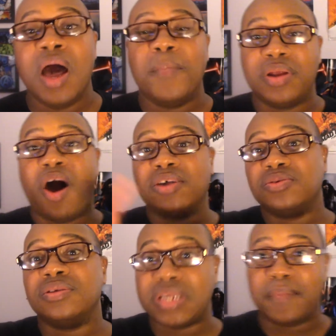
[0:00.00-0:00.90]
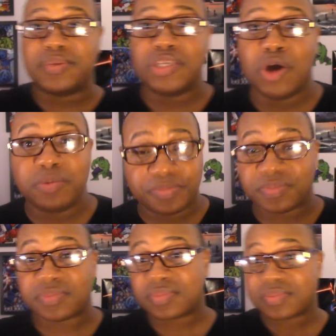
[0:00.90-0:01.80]
But also in this episode,
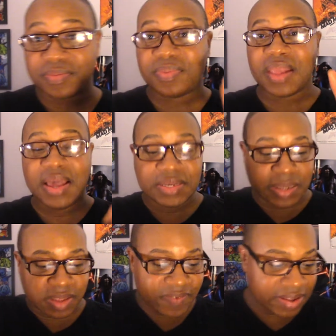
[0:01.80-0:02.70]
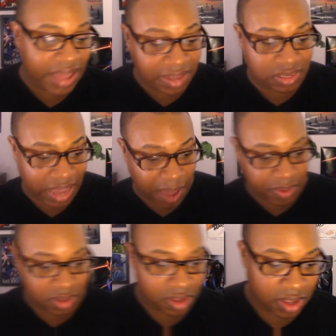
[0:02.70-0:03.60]
something fantastic
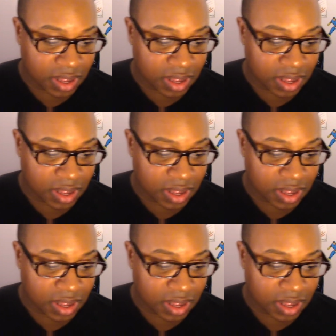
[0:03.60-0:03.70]
happened.